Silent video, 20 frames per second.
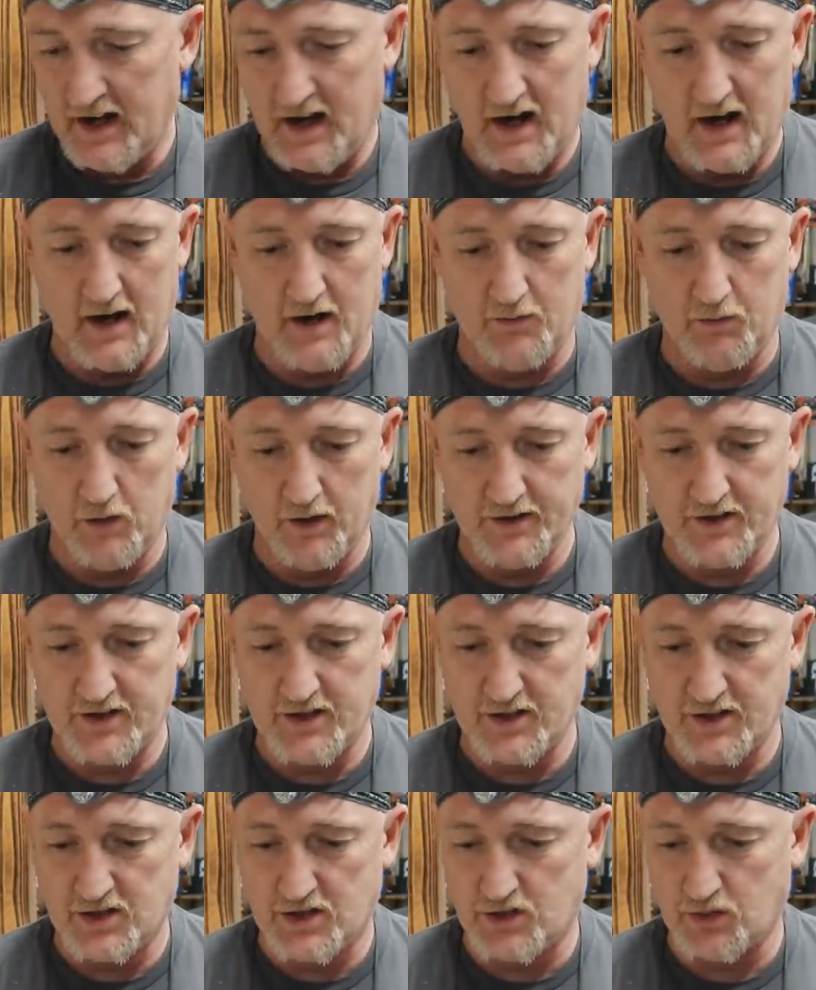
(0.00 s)
Uh, once
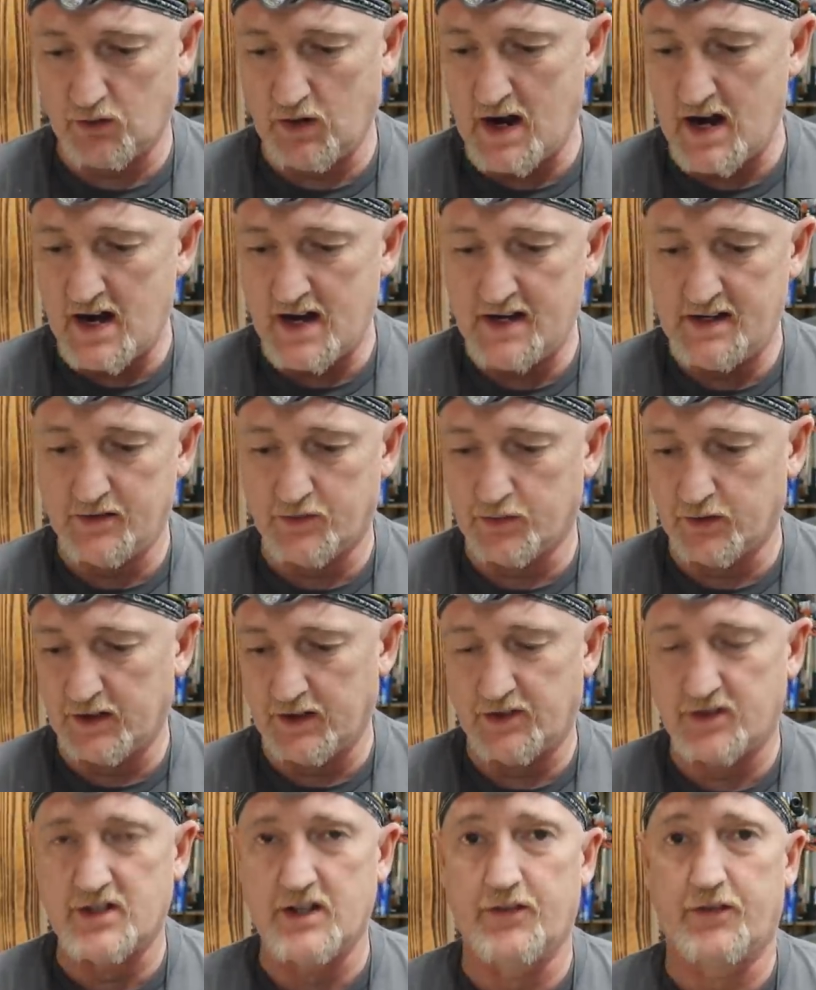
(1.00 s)
this dries, we're
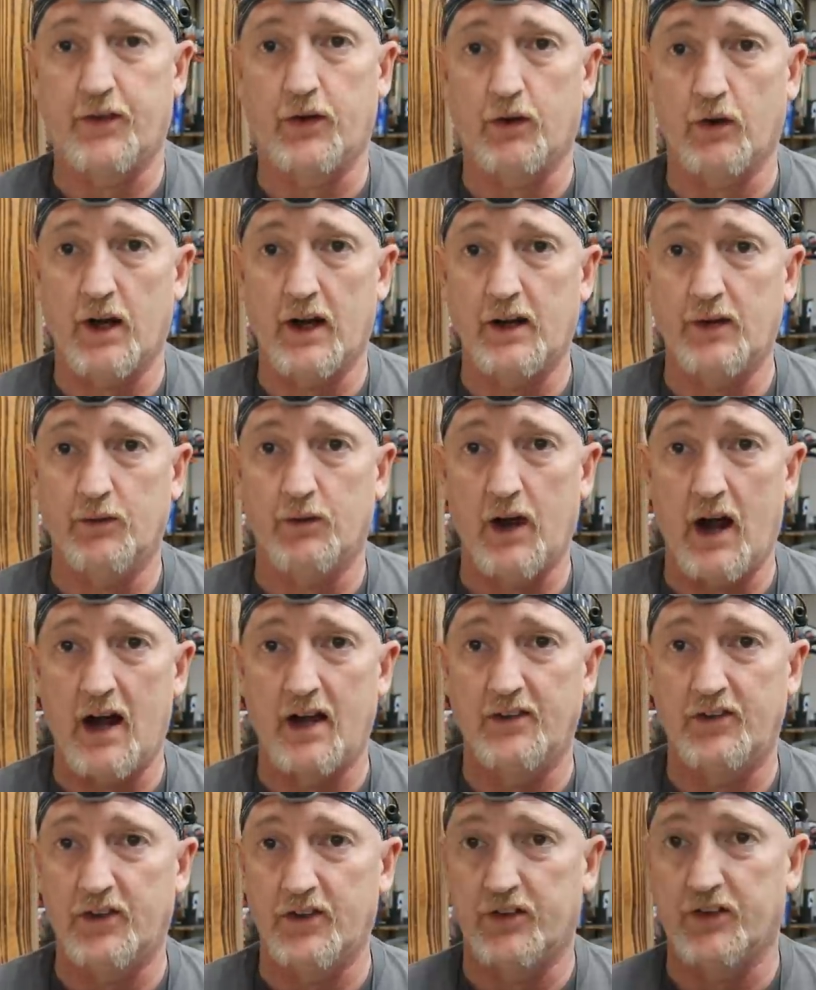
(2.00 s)
gonna see if the grain
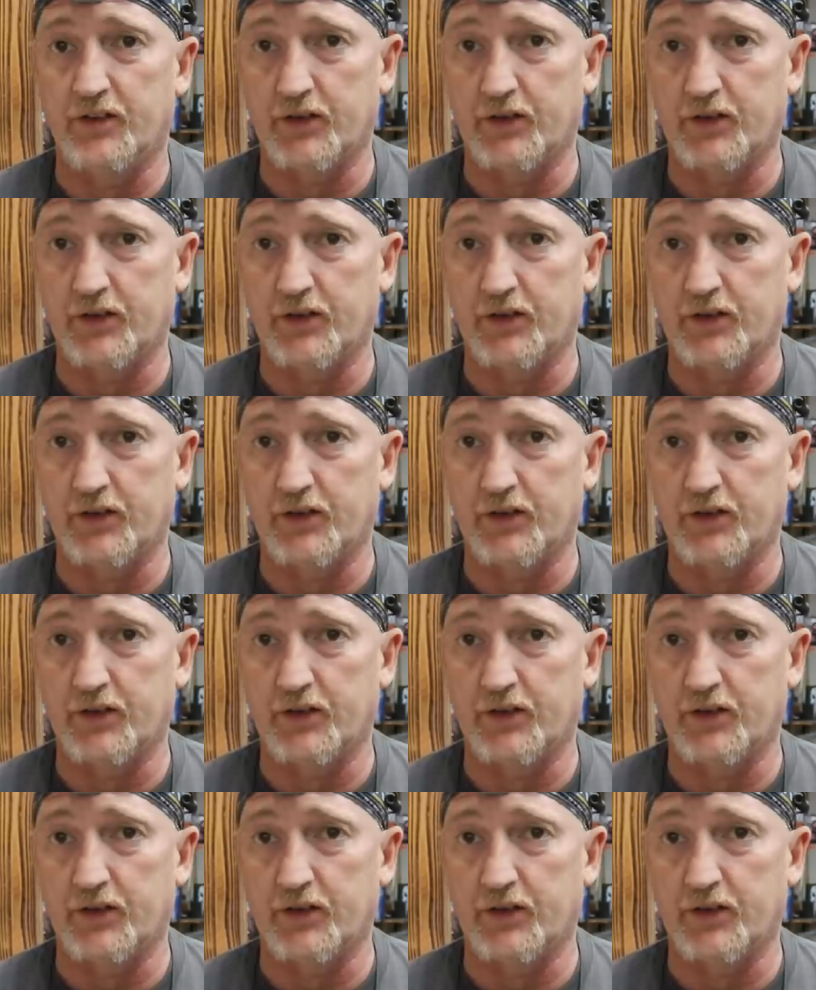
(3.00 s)
rises.